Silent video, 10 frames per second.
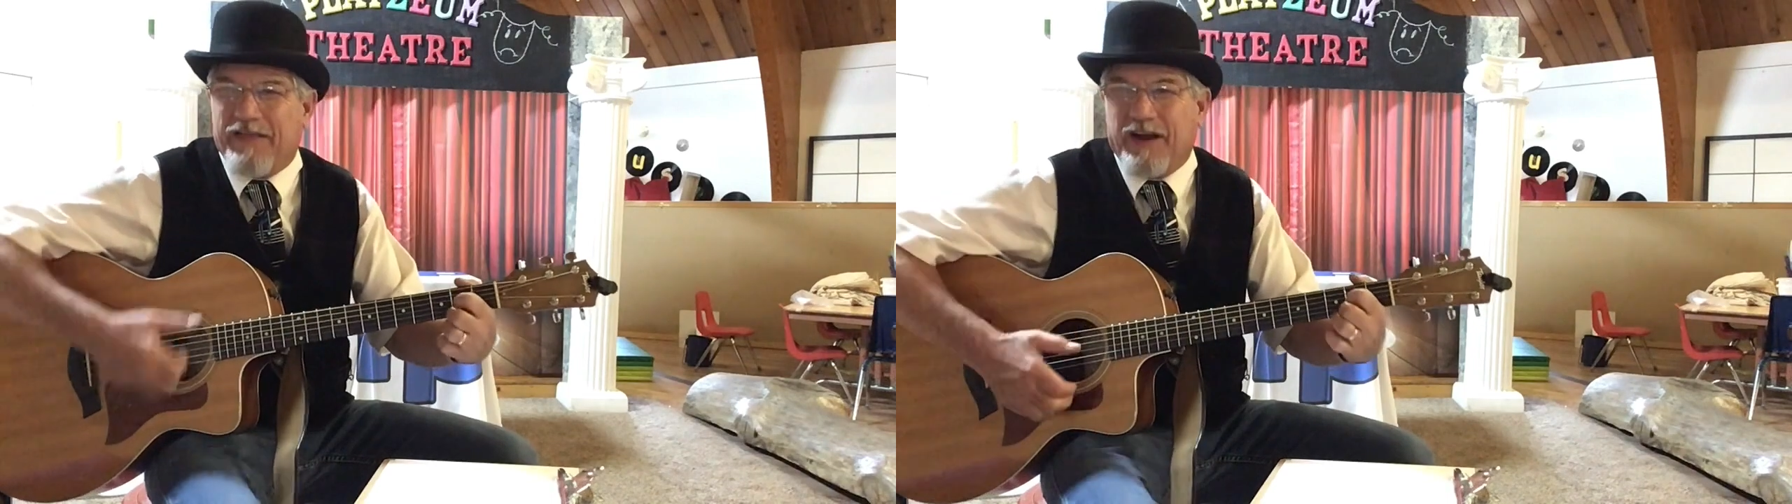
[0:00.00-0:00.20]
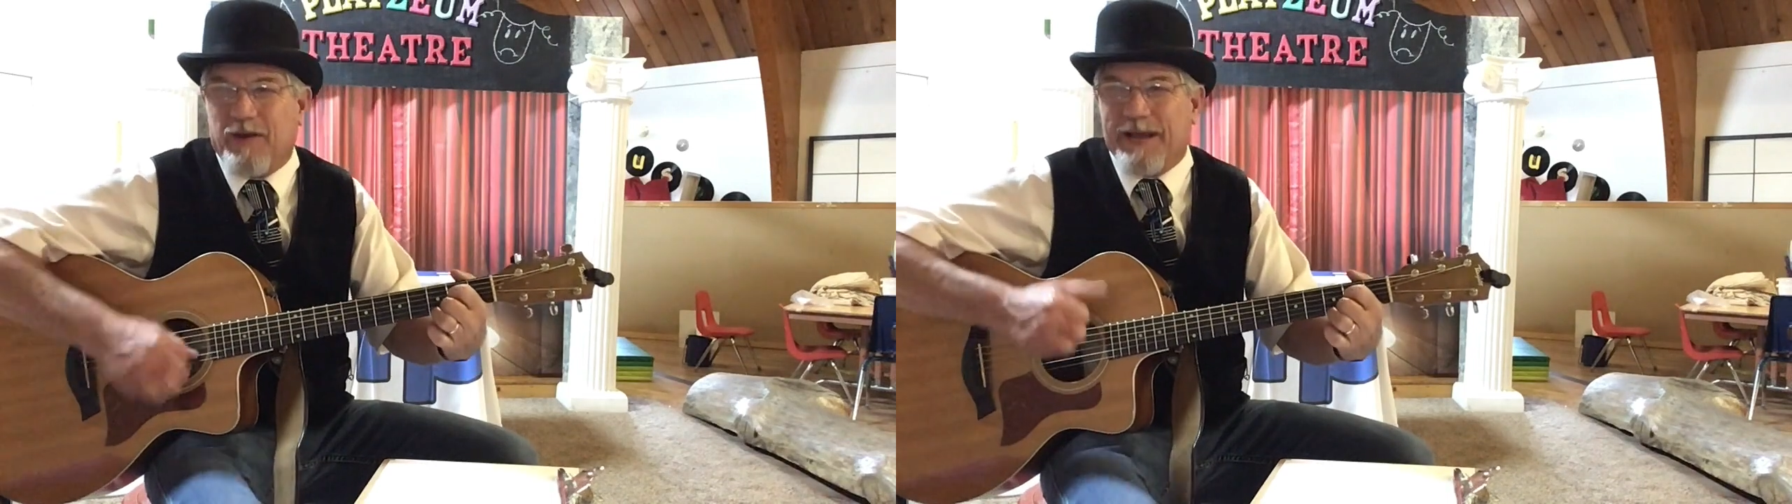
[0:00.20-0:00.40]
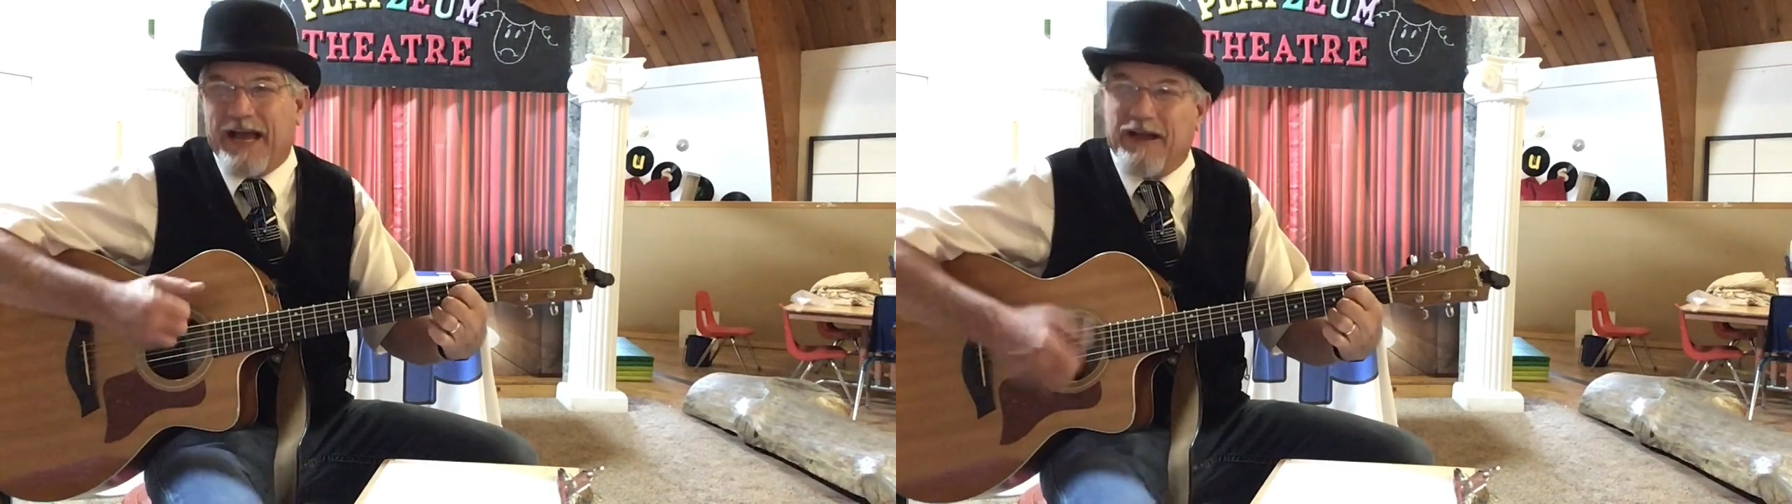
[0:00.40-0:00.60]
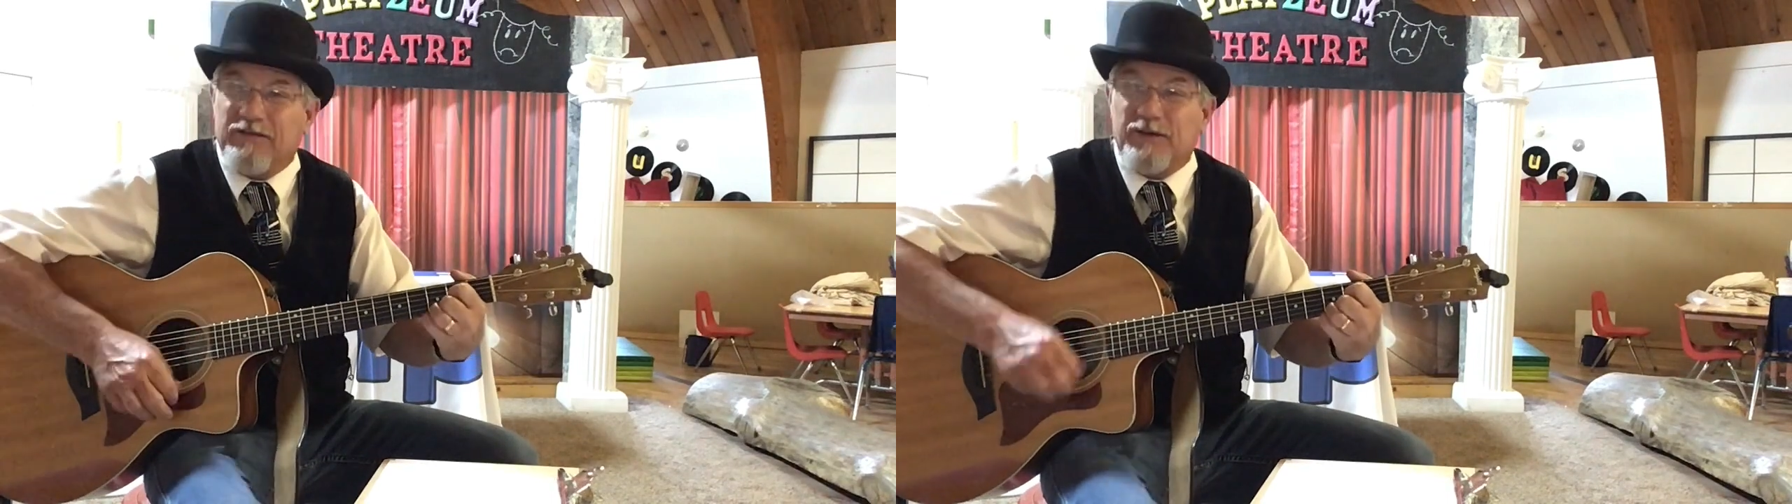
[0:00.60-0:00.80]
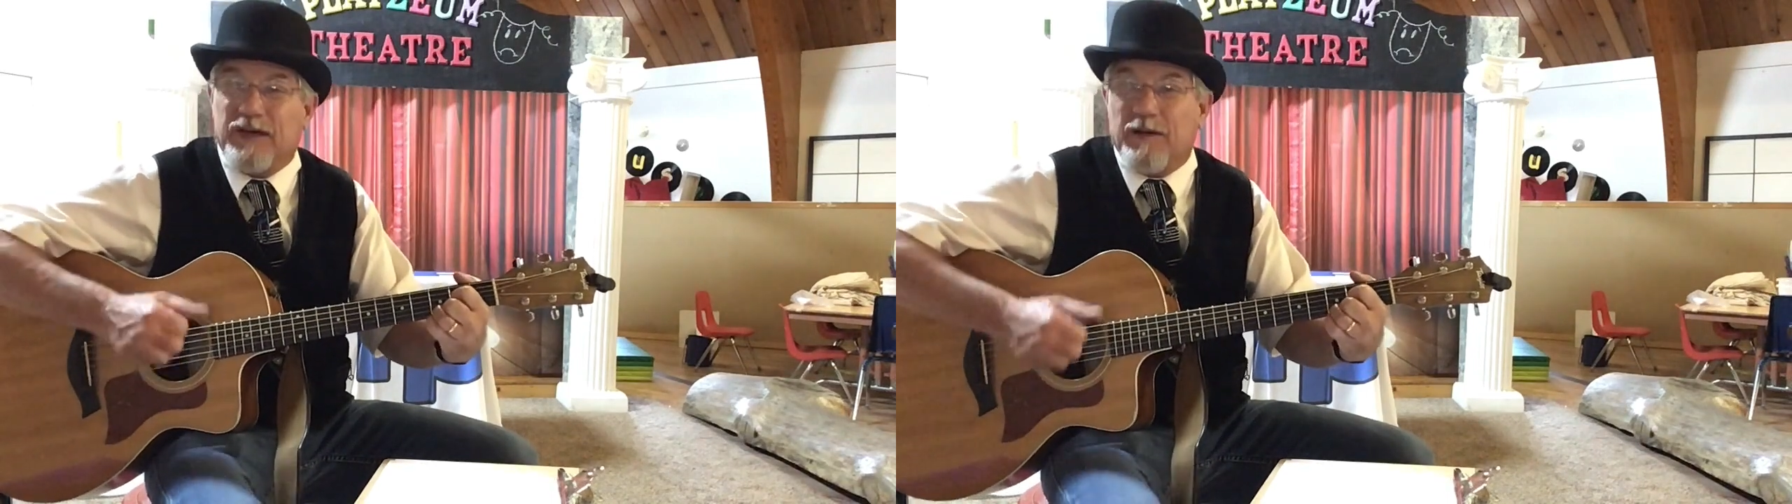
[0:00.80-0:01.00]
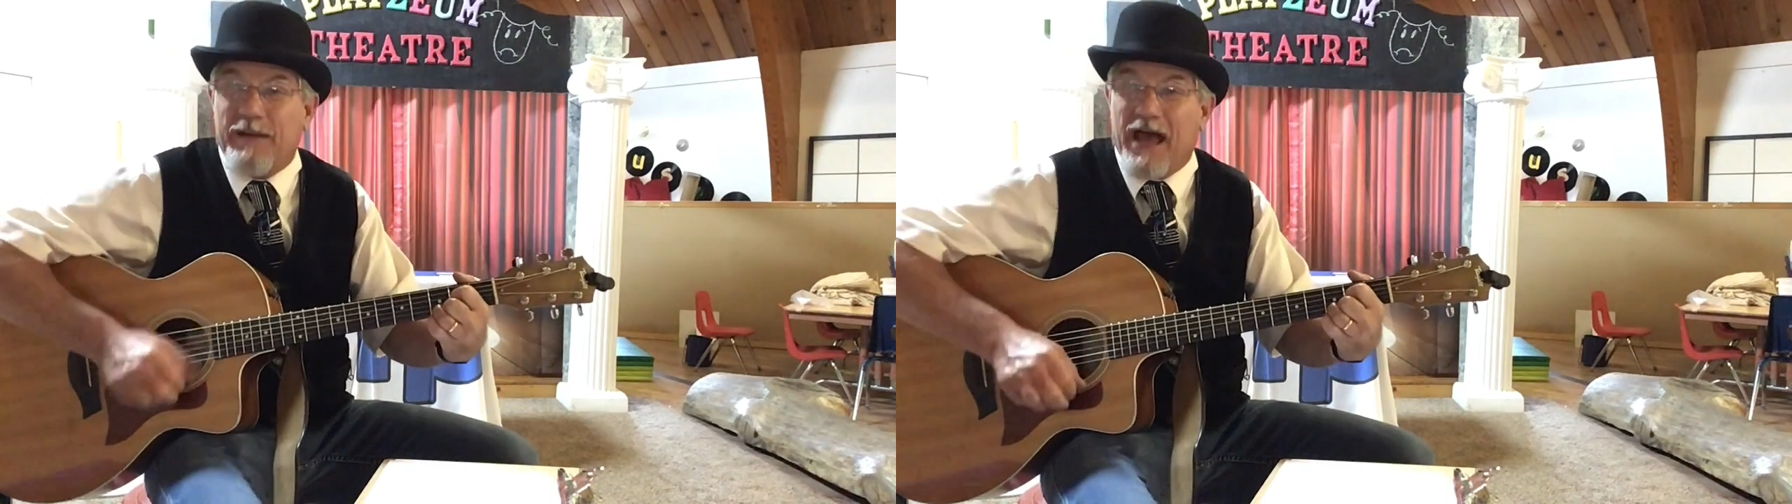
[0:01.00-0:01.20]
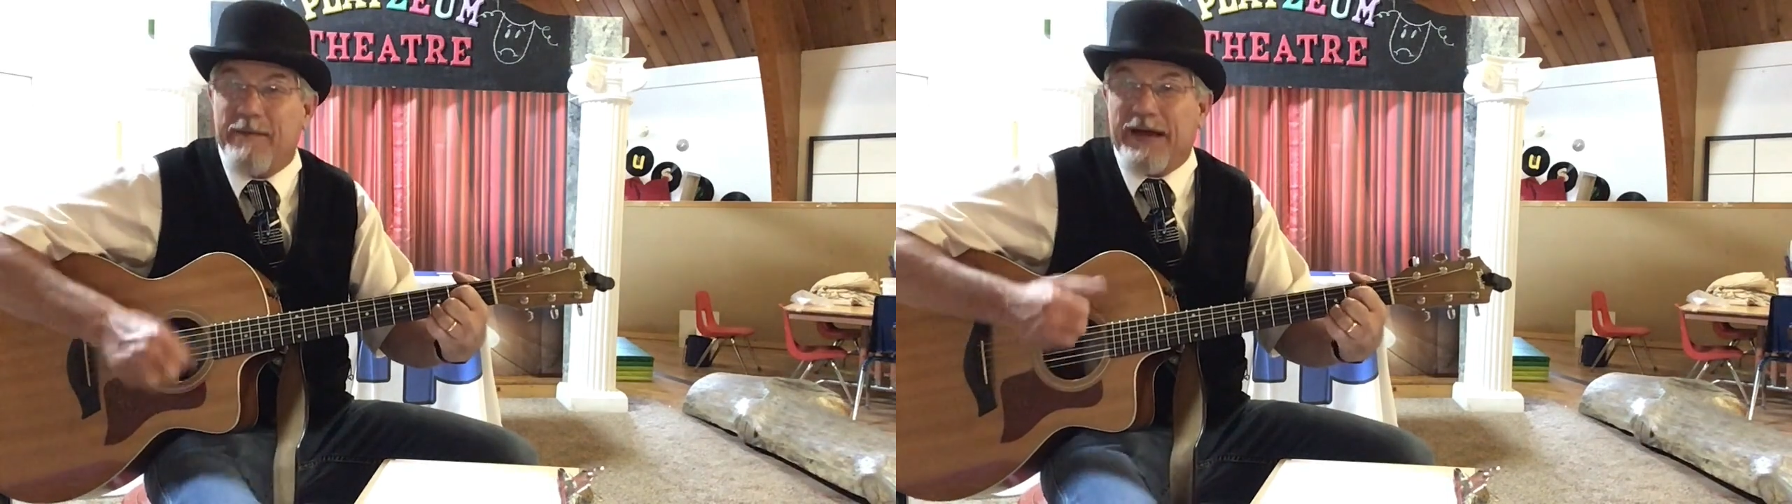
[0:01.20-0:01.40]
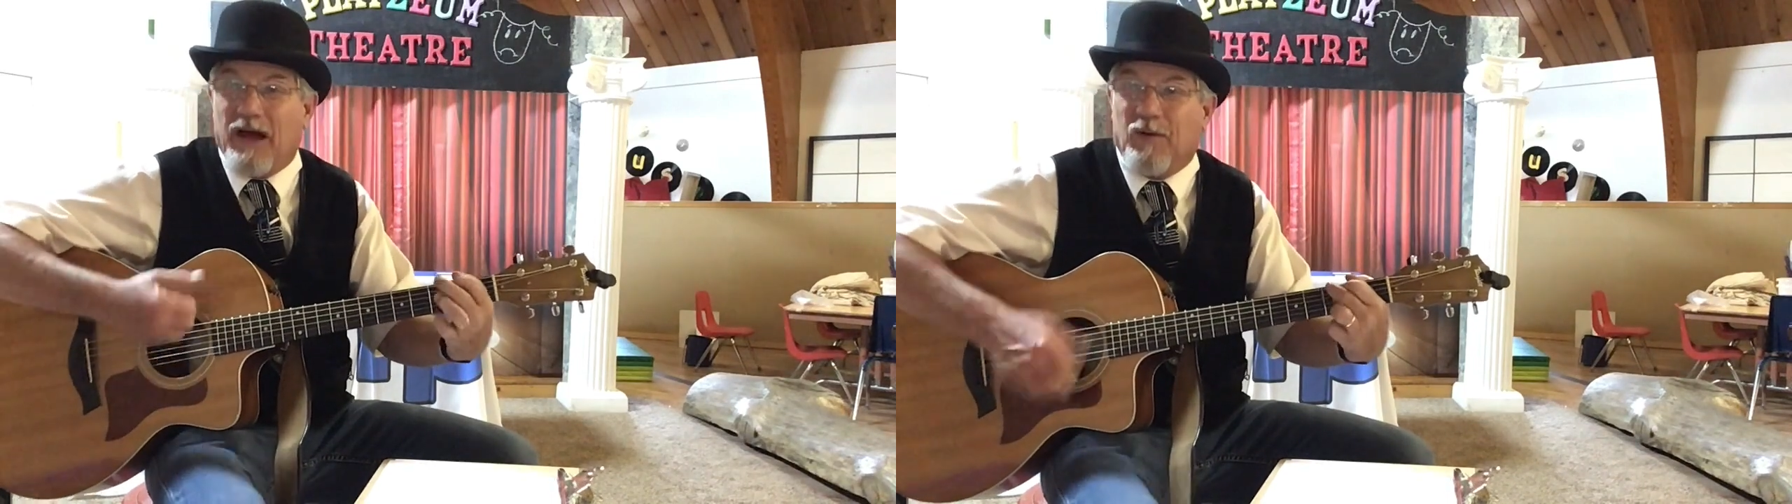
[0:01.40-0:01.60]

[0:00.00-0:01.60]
there a ba, everywhere a ba, ba.